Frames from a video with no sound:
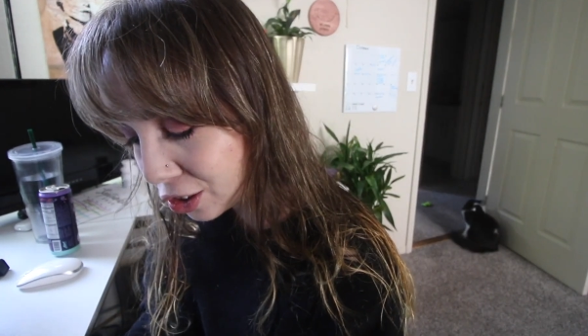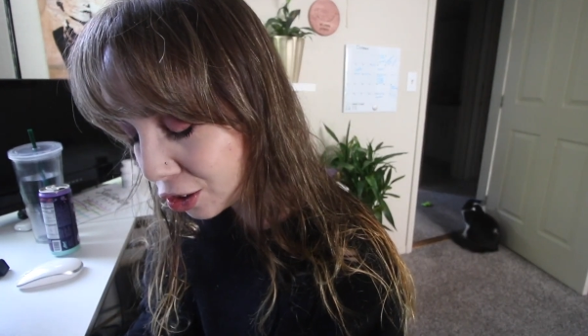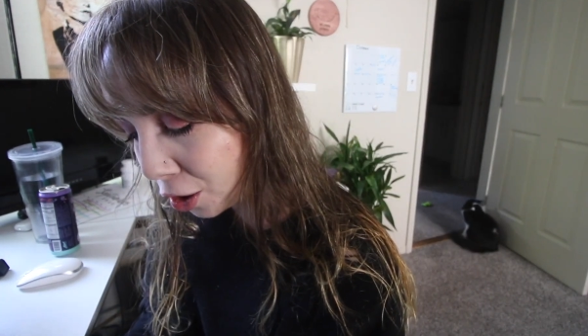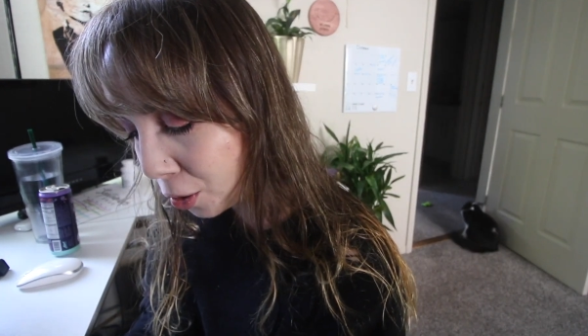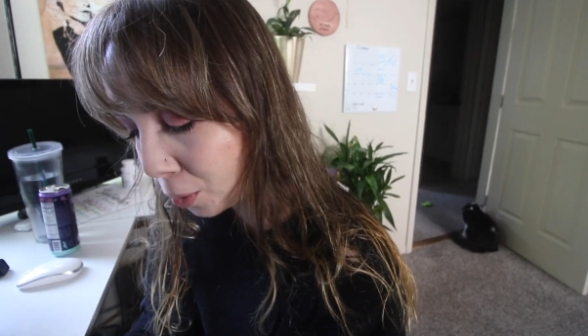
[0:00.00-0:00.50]

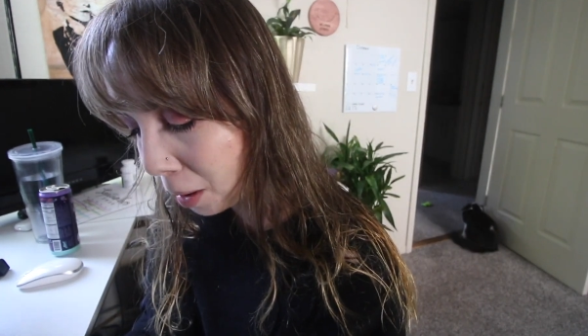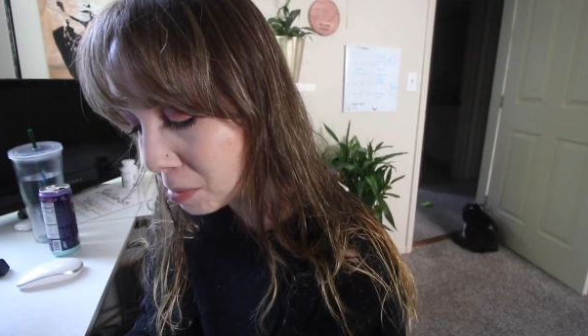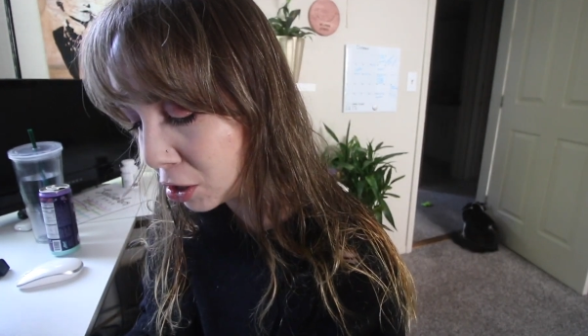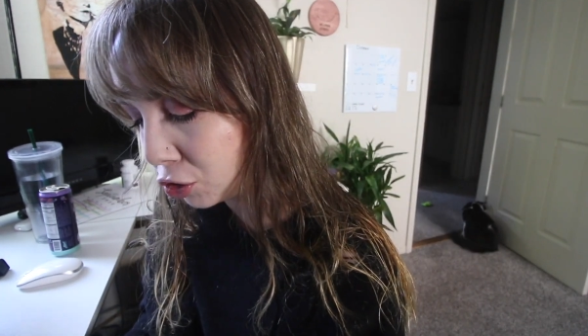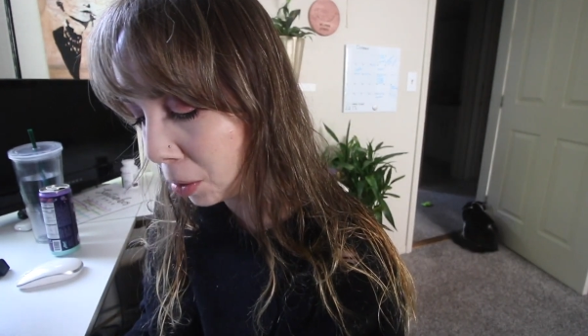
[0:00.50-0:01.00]
so I'm
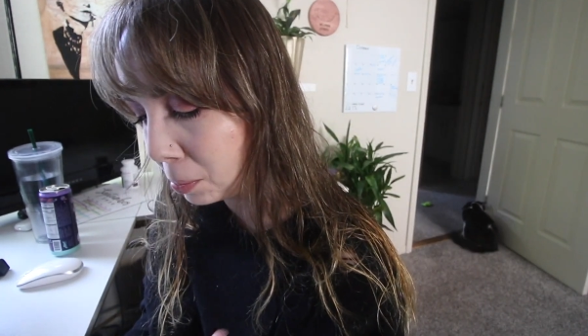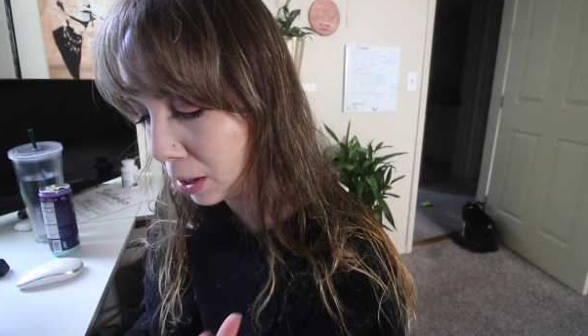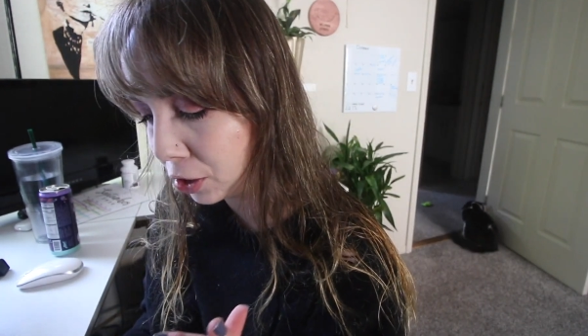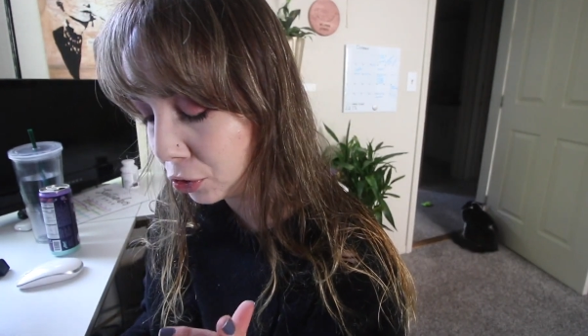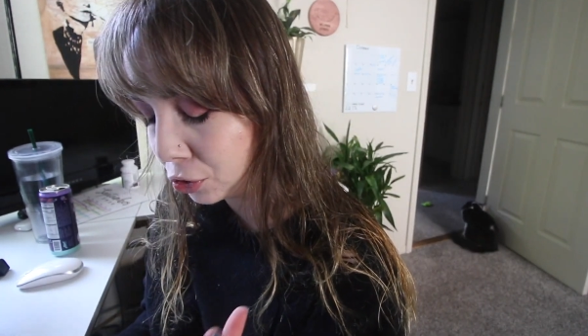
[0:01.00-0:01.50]
gonna jump
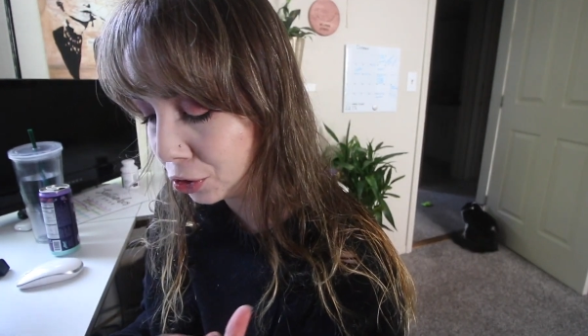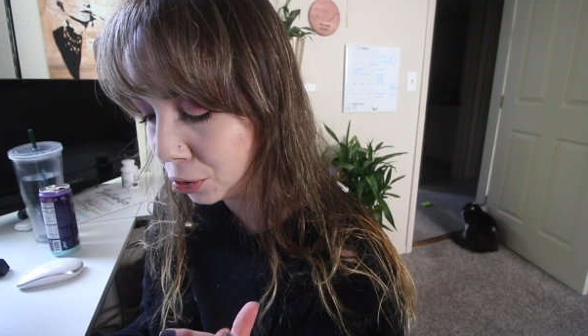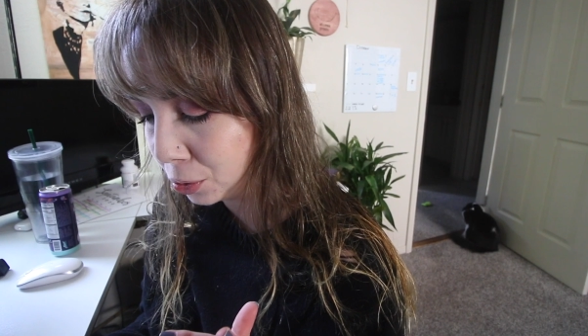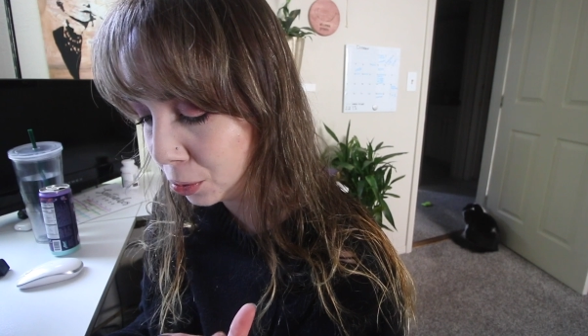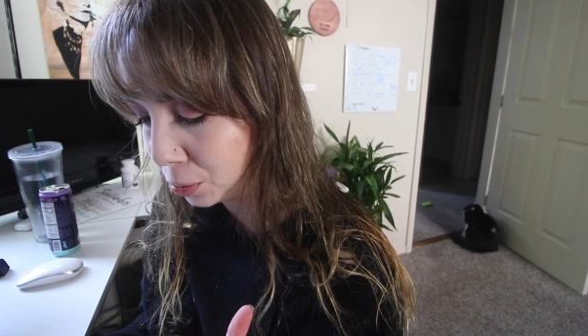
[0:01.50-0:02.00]

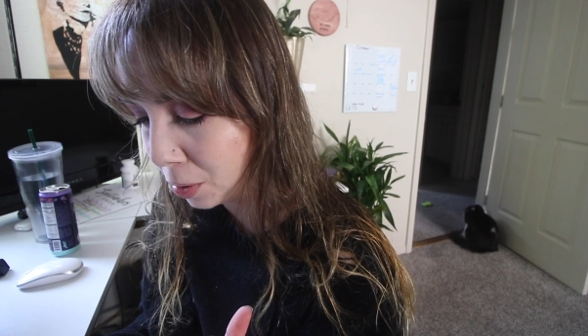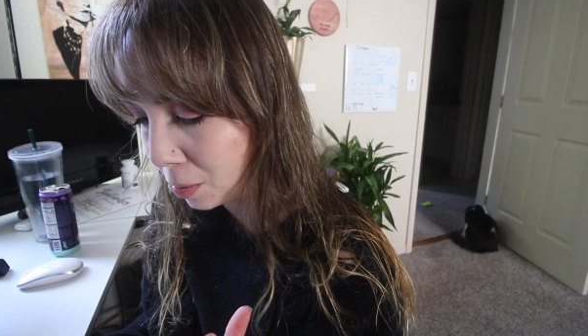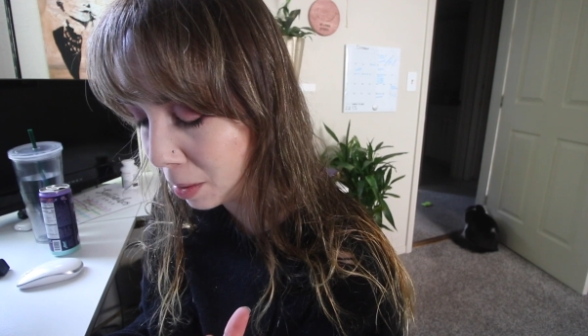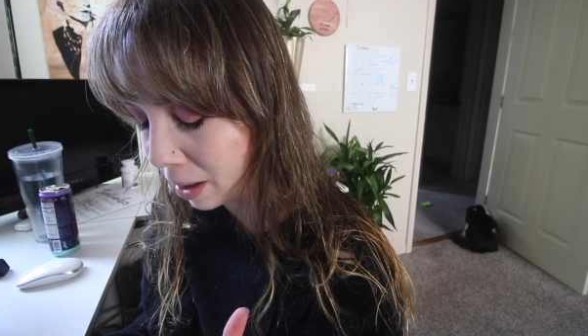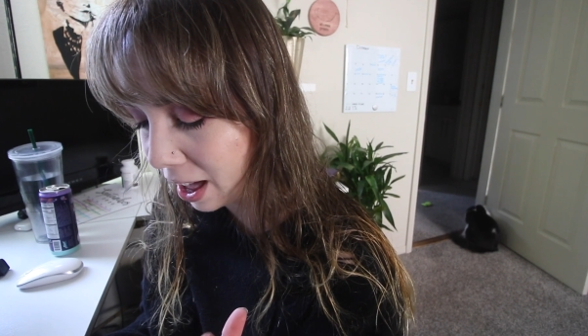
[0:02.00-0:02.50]
into
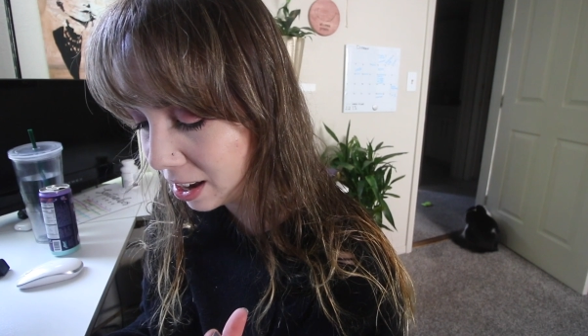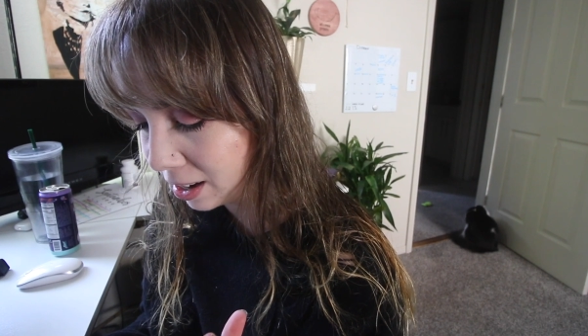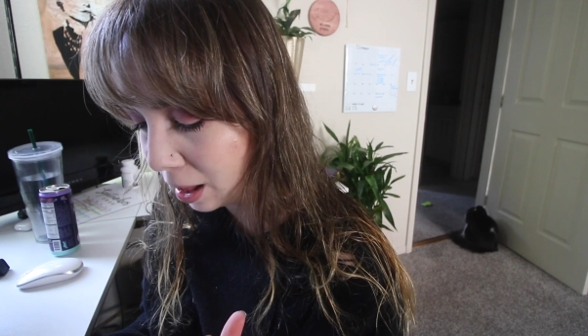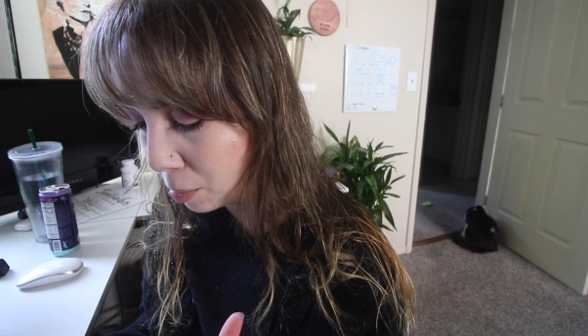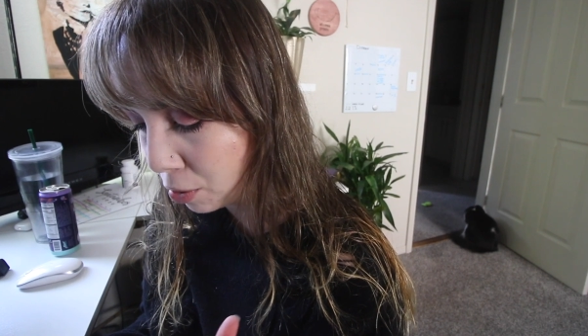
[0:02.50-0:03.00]
one of my
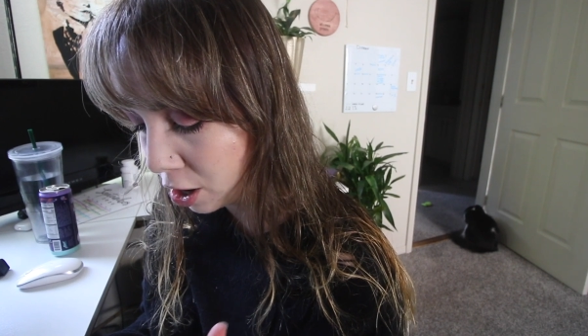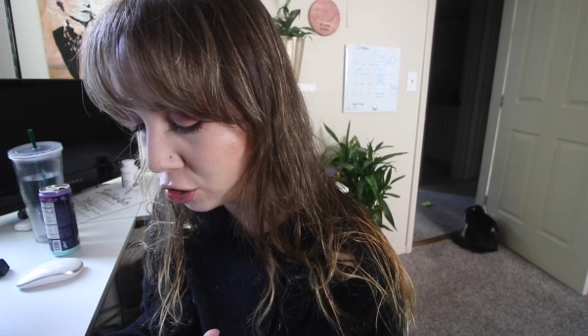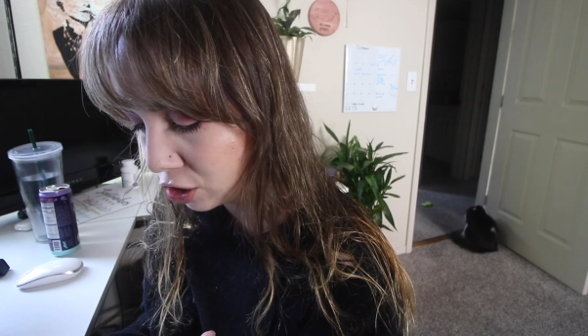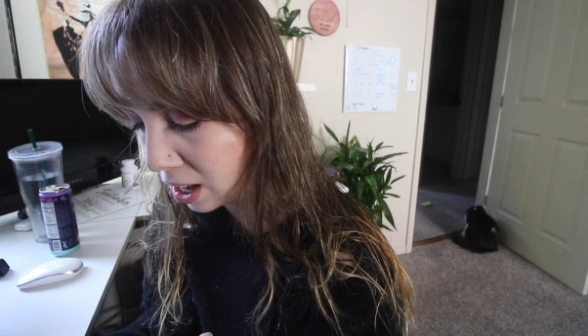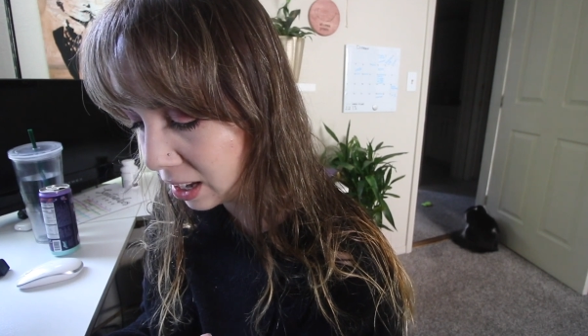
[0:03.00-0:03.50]
editing
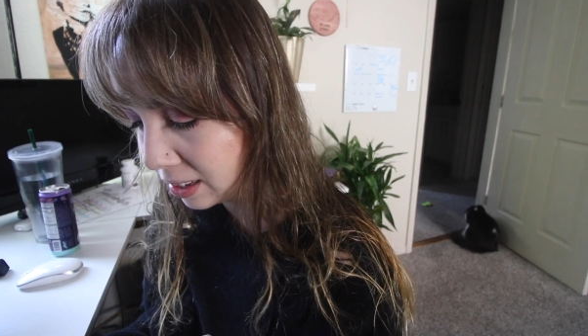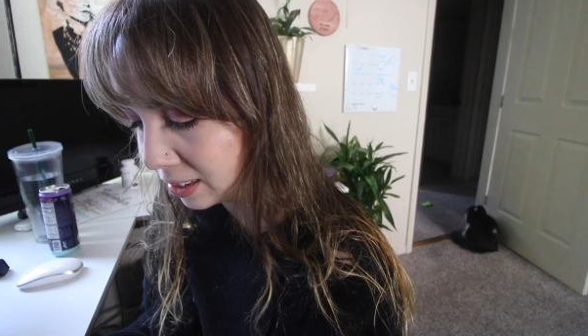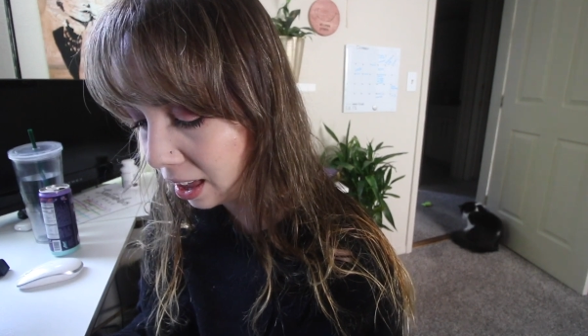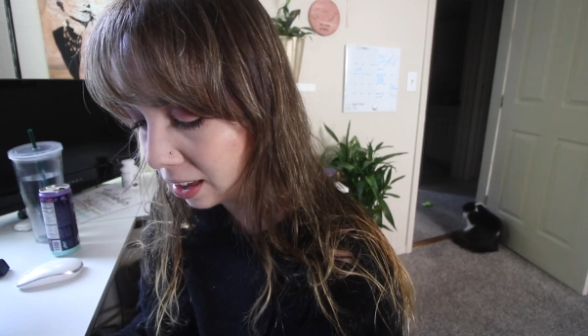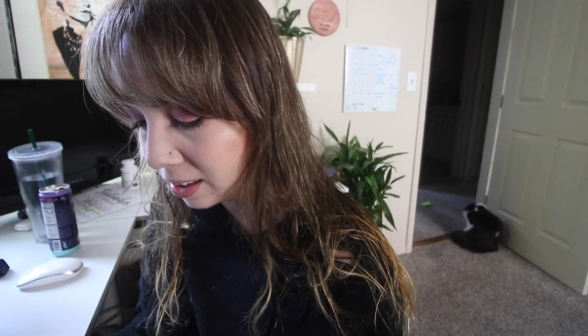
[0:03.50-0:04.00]

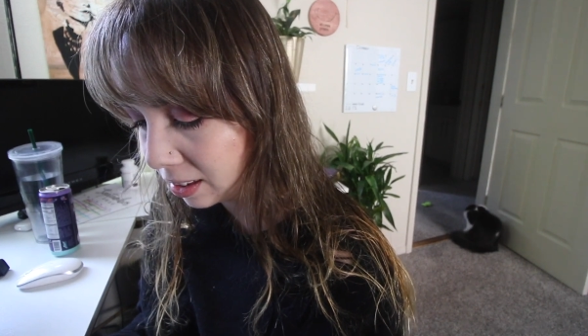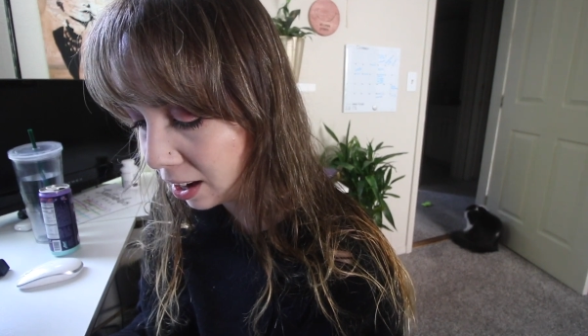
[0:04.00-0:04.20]
projects and